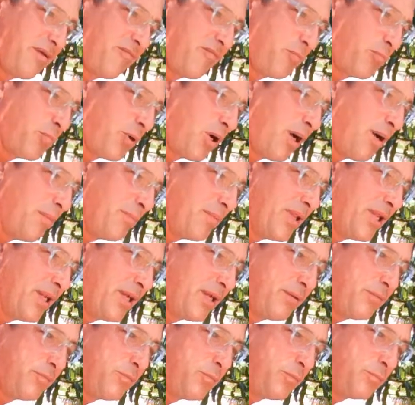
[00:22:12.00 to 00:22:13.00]
a problem that
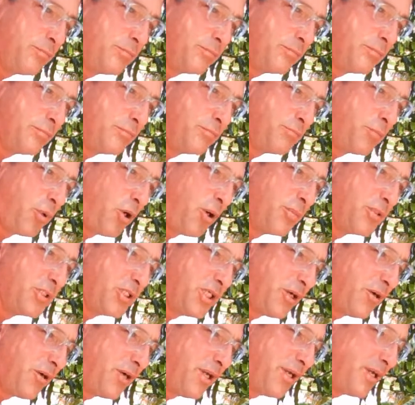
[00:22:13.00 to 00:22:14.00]
it barber
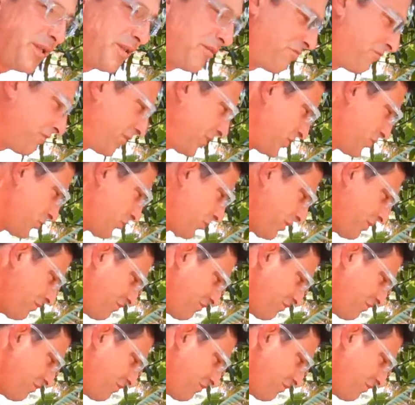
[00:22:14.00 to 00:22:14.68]
chaired into the fig tree. The